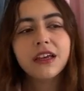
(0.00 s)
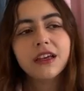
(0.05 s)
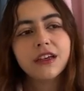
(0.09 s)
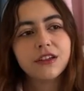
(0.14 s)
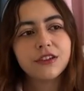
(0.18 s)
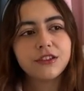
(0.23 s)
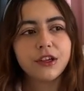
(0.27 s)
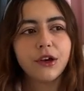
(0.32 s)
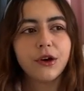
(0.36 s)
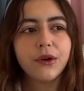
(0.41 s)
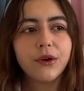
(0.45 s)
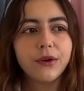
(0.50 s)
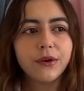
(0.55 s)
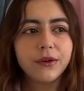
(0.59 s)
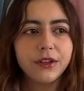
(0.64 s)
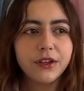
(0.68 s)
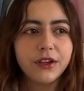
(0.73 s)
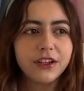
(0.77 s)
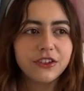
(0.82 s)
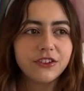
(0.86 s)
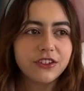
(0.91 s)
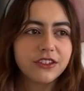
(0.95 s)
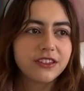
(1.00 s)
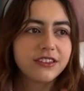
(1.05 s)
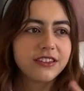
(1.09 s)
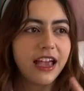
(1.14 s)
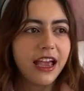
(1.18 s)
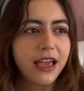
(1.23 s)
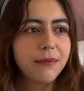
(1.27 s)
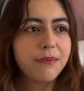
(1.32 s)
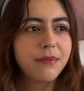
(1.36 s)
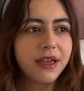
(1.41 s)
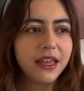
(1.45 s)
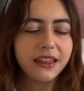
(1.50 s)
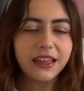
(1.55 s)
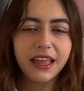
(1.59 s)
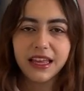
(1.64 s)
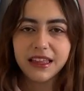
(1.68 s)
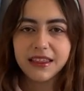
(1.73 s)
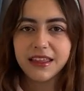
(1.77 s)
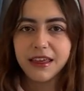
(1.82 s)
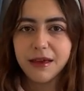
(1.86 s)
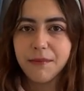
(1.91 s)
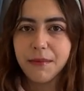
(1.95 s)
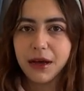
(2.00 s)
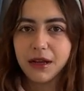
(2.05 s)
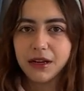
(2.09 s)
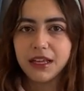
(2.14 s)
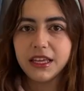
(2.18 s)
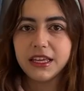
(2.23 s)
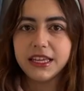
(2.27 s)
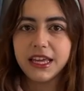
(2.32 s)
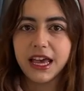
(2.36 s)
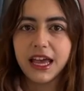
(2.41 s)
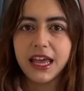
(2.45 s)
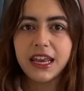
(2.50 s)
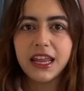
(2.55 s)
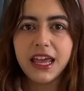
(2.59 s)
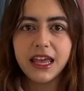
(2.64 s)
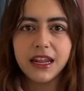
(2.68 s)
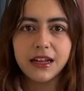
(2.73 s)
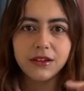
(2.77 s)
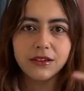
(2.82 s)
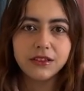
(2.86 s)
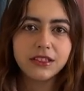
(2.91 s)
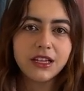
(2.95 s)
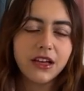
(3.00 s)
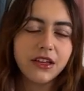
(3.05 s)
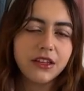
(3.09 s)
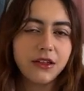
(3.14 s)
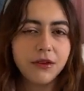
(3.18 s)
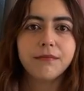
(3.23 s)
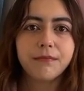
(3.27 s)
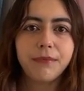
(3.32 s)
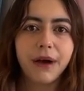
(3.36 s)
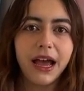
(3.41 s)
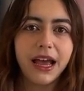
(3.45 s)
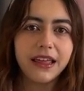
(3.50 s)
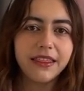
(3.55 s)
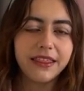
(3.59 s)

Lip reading: So you can just type in like the amount of yen and it'll tell you by